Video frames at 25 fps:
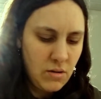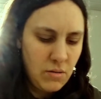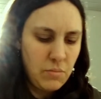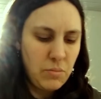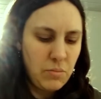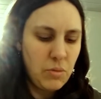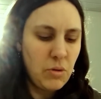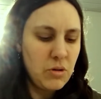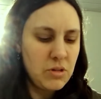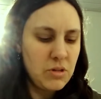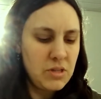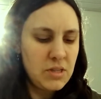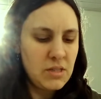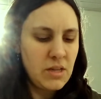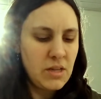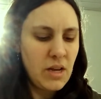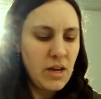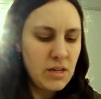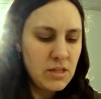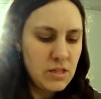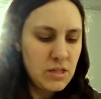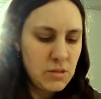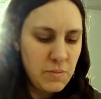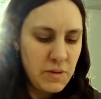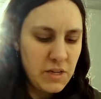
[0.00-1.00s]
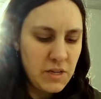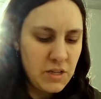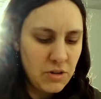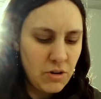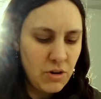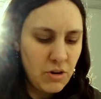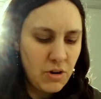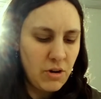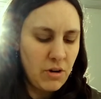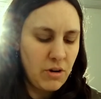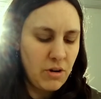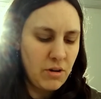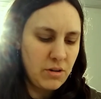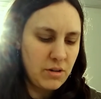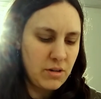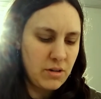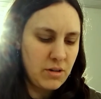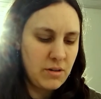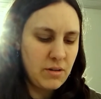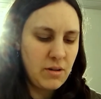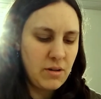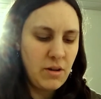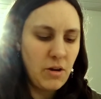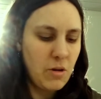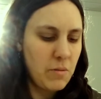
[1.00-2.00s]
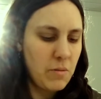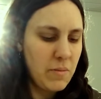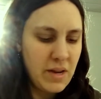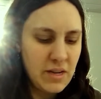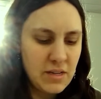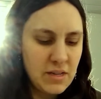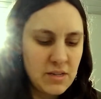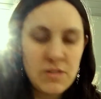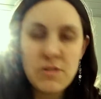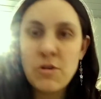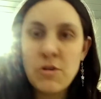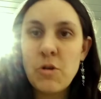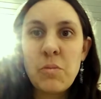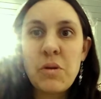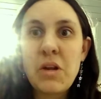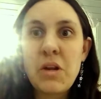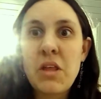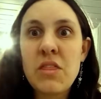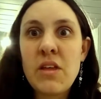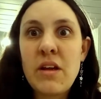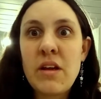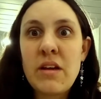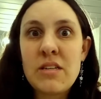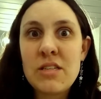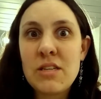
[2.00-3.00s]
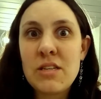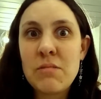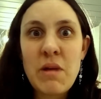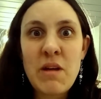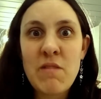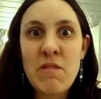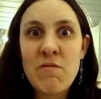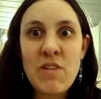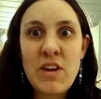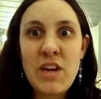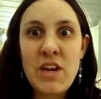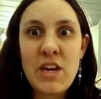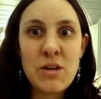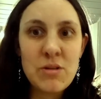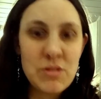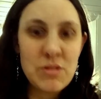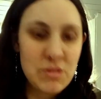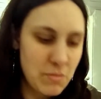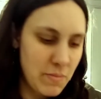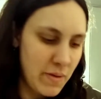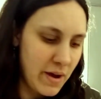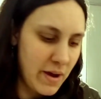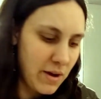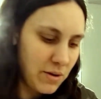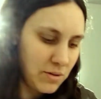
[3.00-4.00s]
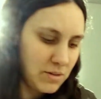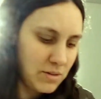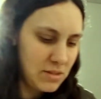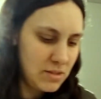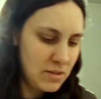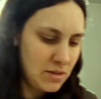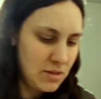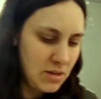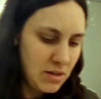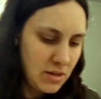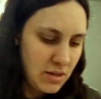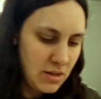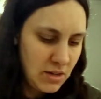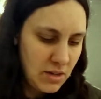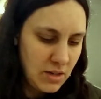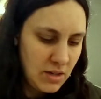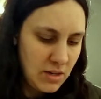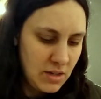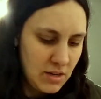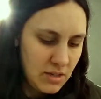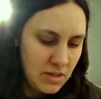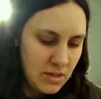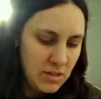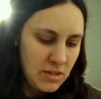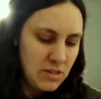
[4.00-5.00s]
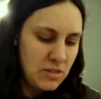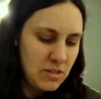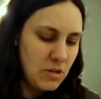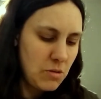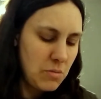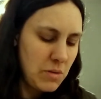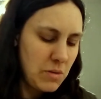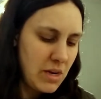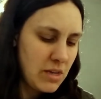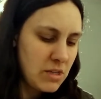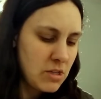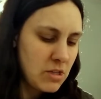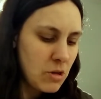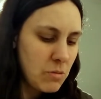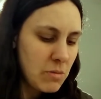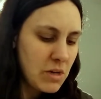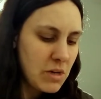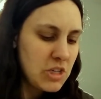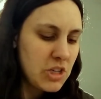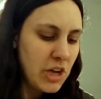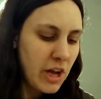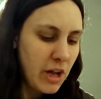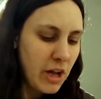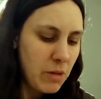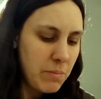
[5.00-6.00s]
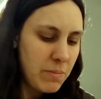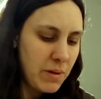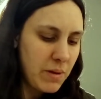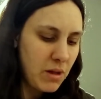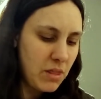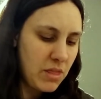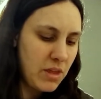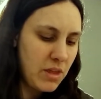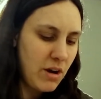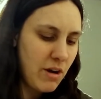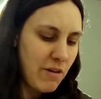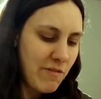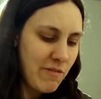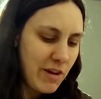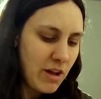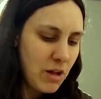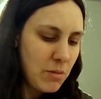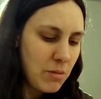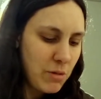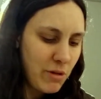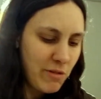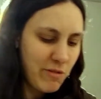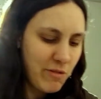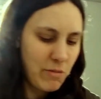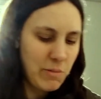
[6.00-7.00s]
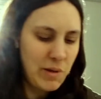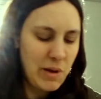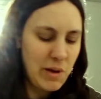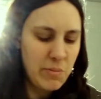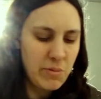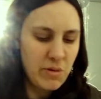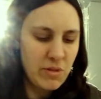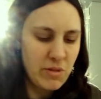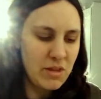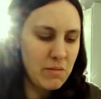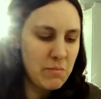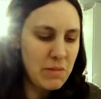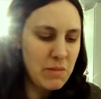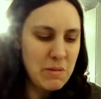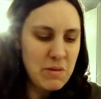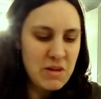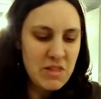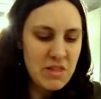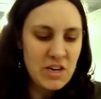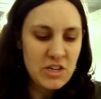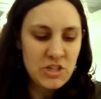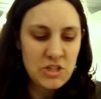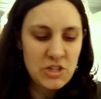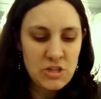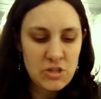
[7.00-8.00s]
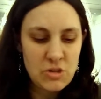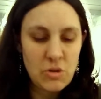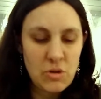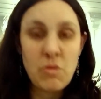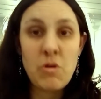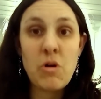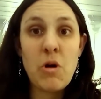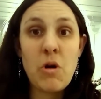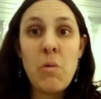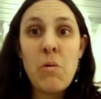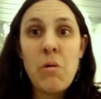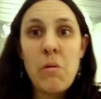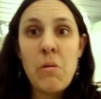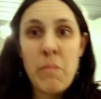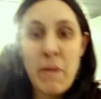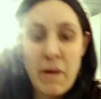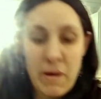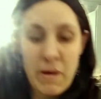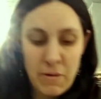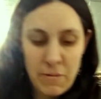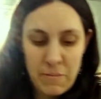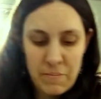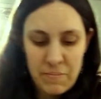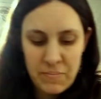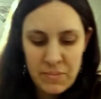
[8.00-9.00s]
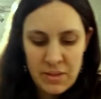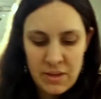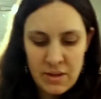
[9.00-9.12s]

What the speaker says: Bostadsbidrag. Oh man, so many things to make videos about. So much help out there available for people that maybe they just don't know about.